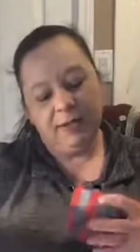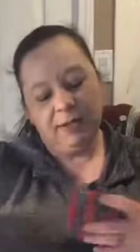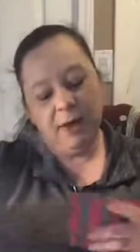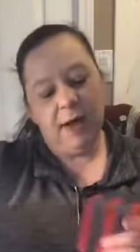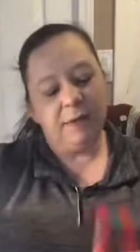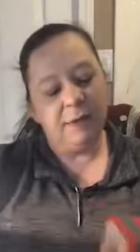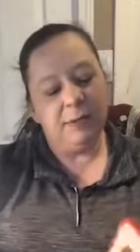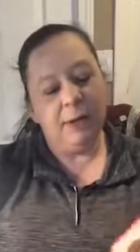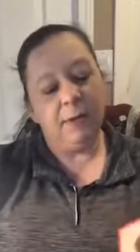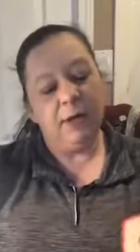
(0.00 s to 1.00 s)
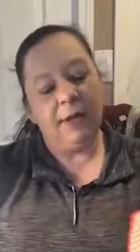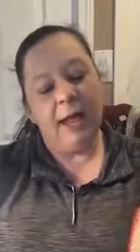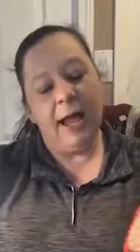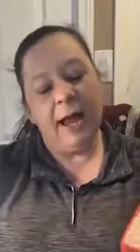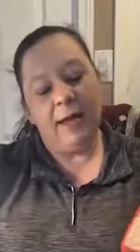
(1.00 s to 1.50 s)
you have to be able to
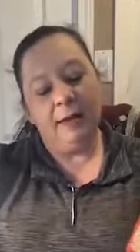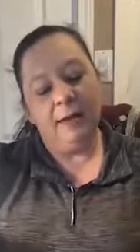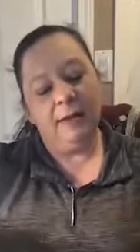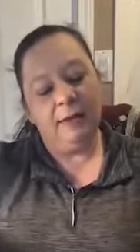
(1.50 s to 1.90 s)
line